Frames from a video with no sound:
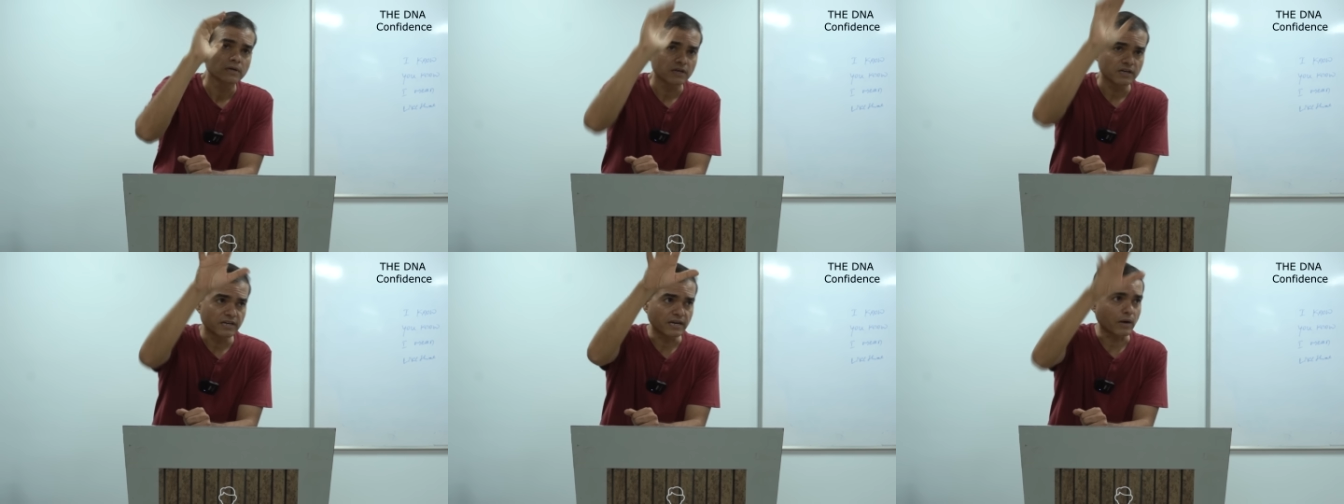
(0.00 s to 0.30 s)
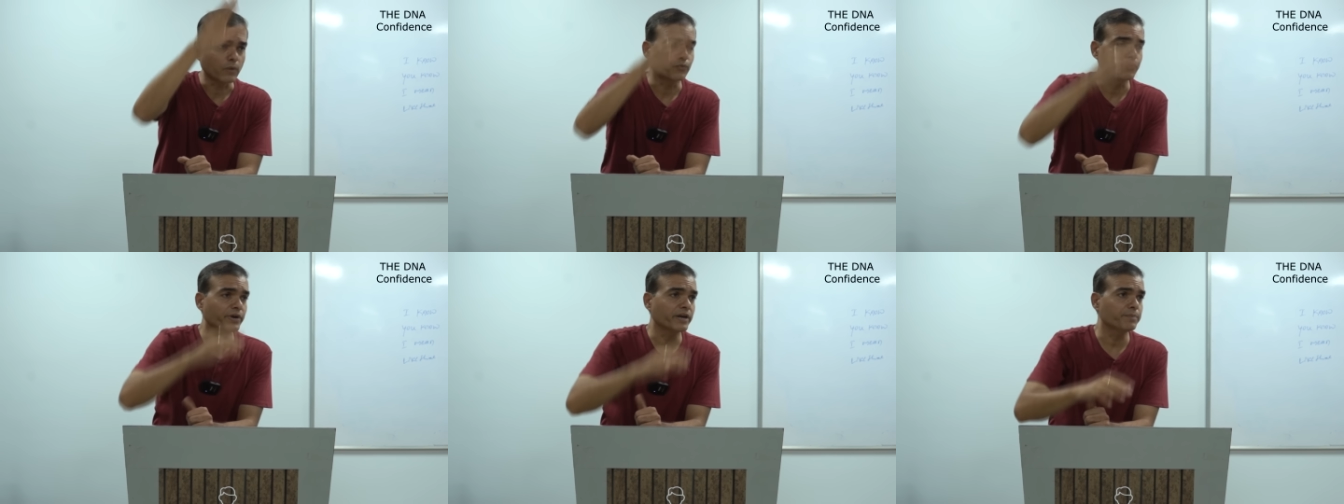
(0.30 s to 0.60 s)

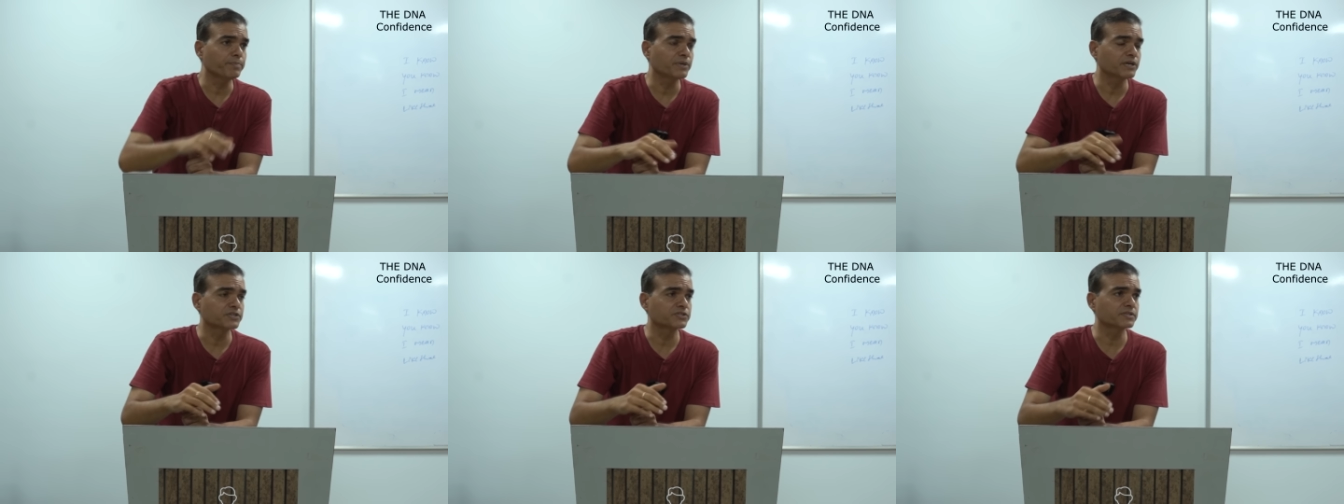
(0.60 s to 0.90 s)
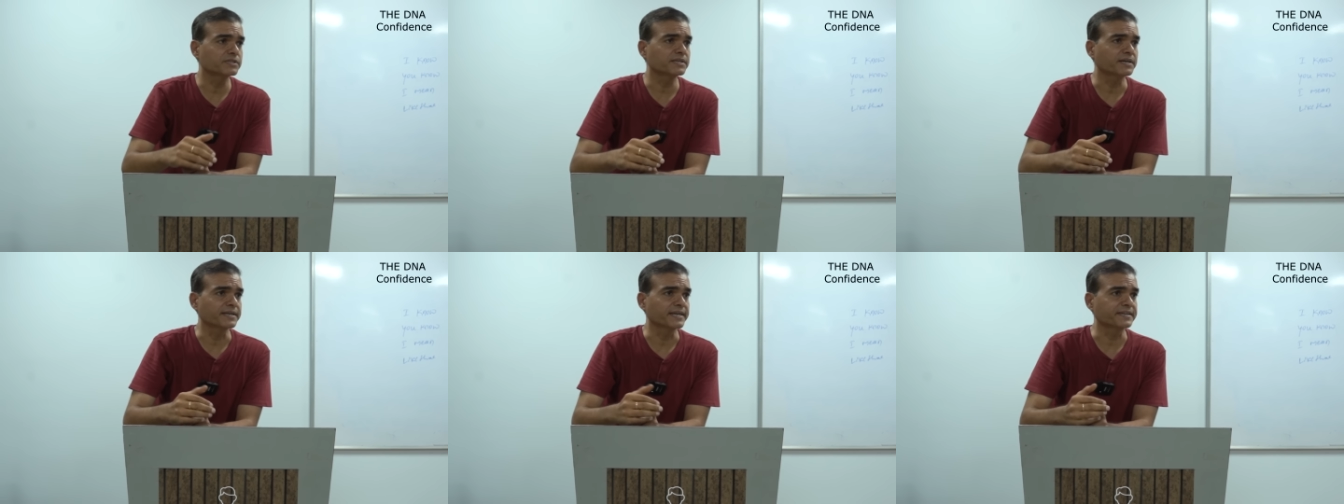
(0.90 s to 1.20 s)
Grounded
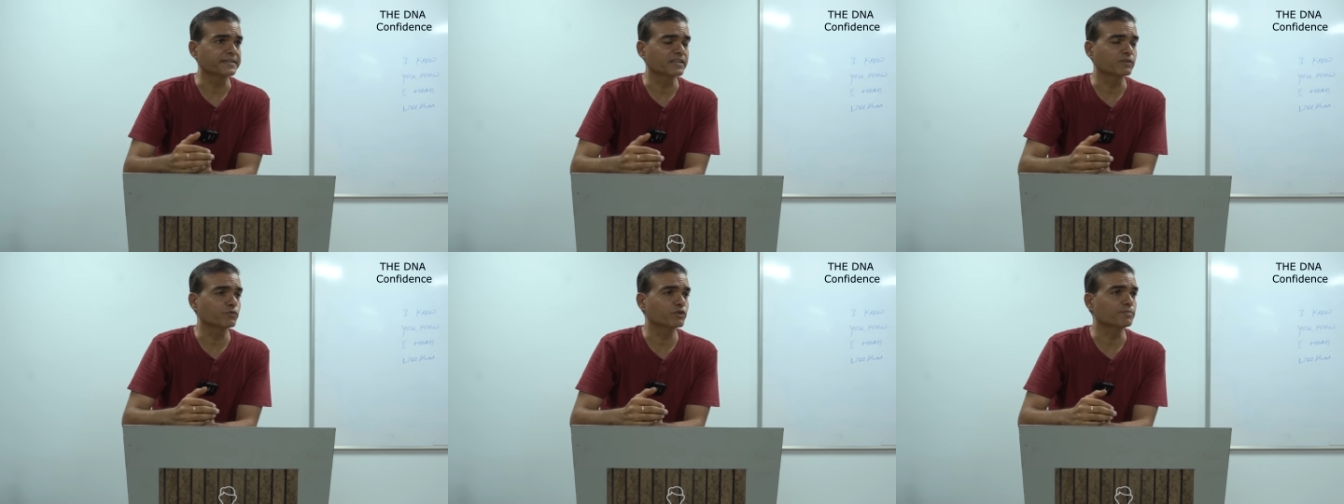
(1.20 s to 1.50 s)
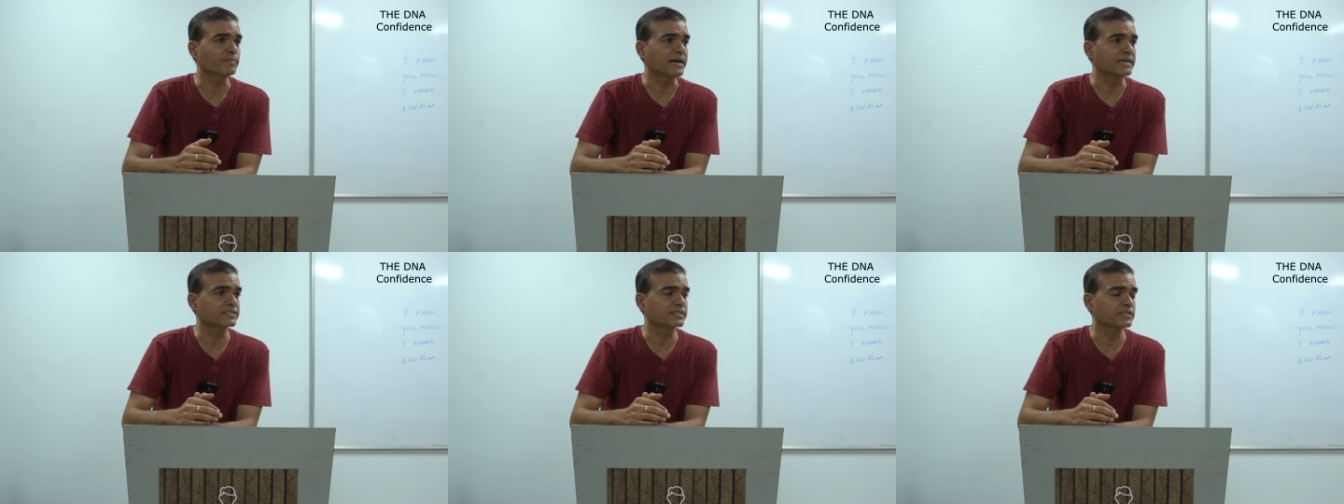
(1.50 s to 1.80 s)
person connecting with
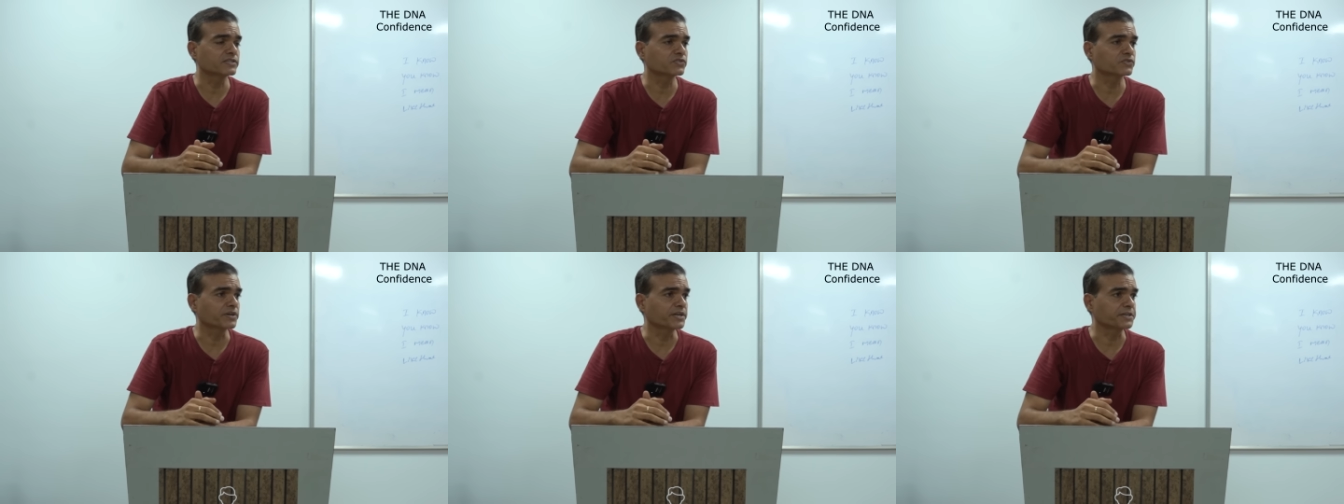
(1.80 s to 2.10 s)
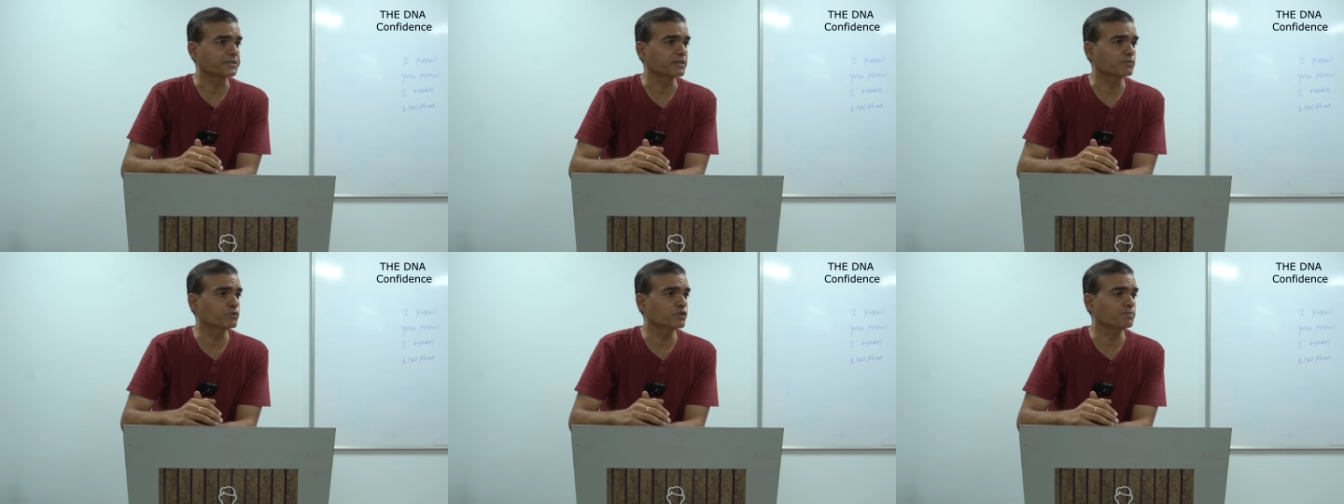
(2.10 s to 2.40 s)
masses,
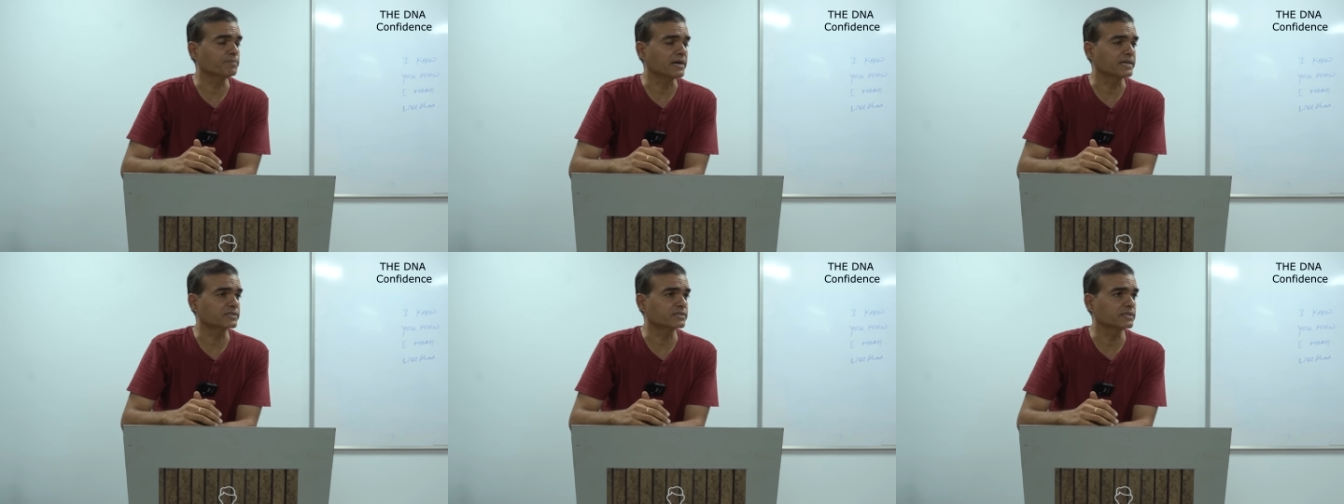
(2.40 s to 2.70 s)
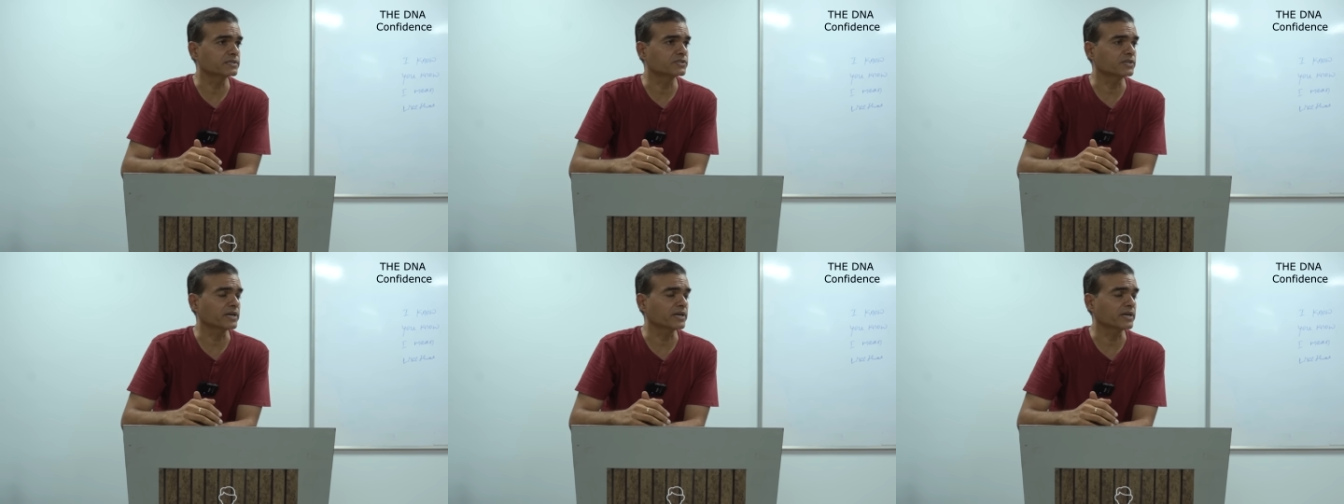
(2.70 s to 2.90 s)
connected with masses.